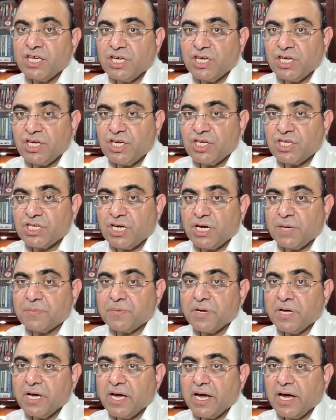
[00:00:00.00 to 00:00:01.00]

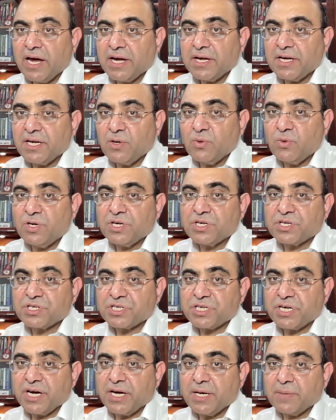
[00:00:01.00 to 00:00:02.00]
Egypt, and newly
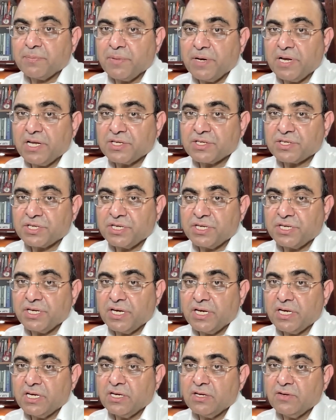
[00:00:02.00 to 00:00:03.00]
trained
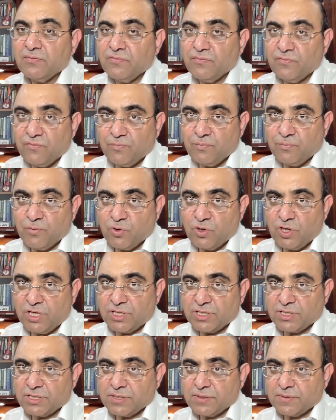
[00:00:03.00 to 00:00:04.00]
Palestinian
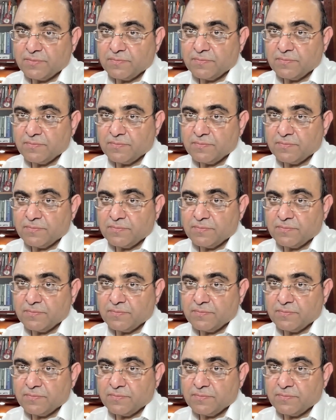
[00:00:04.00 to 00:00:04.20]
police.